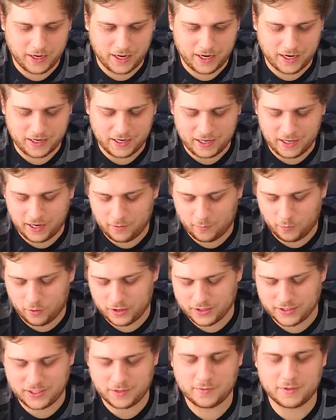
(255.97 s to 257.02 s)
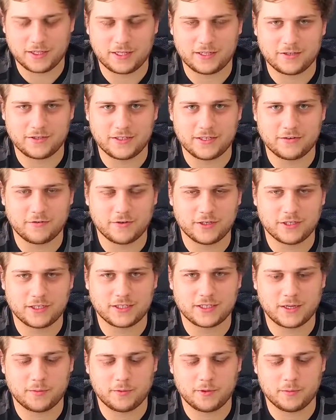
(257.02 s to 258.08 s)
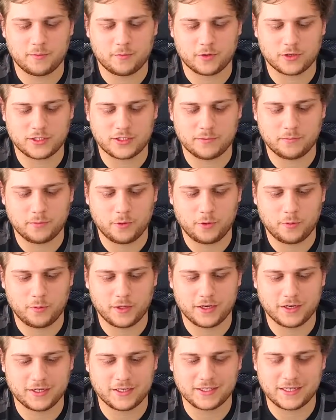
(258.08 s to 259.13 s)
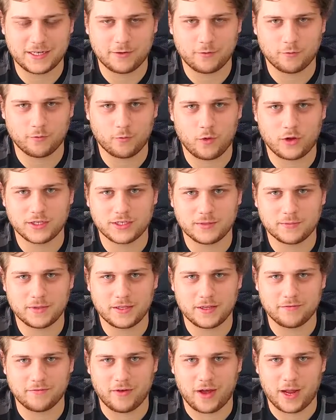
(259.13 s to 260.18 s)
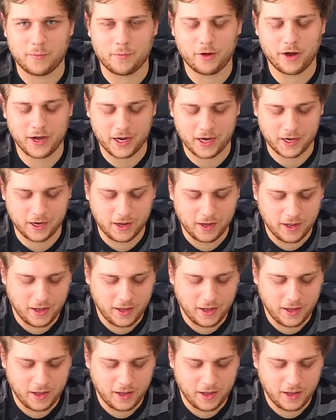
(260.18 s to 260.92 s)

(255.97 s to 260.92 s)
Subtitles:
and then I wanted something a little different, just something more simple, because I didn't want something like vibrating